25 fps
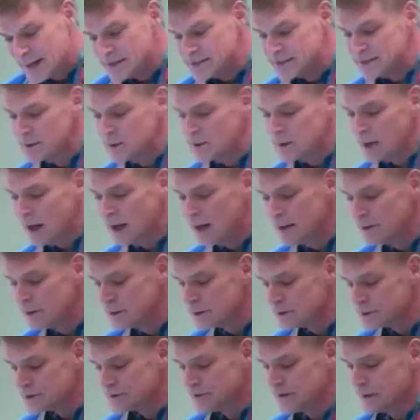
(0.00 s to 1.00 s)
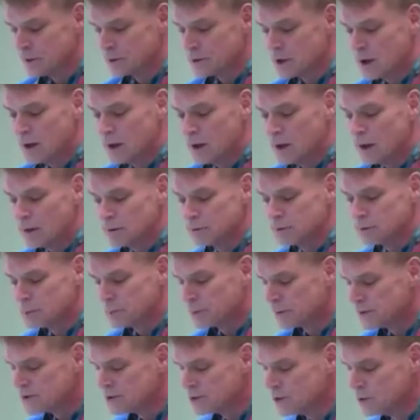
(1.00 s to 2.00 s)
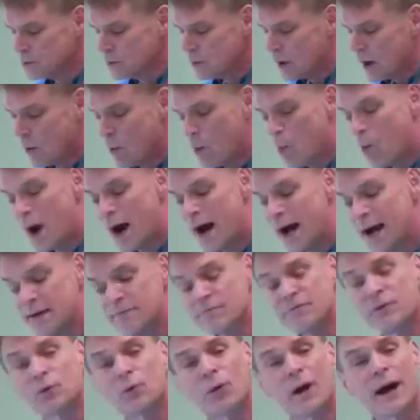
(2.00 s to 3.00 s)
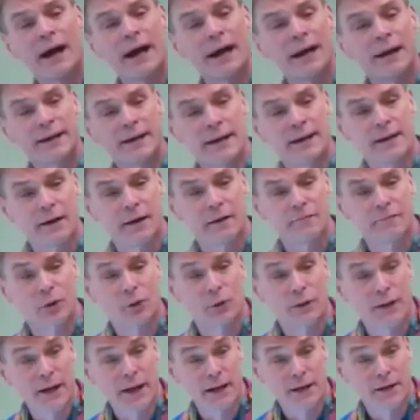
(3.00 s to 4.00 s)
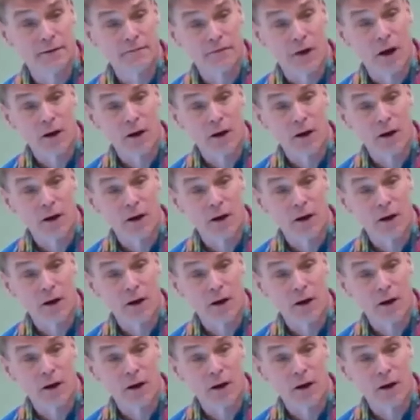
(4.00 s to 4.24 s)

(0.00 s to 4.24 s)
And still others felt called to pursue a wide variety of creative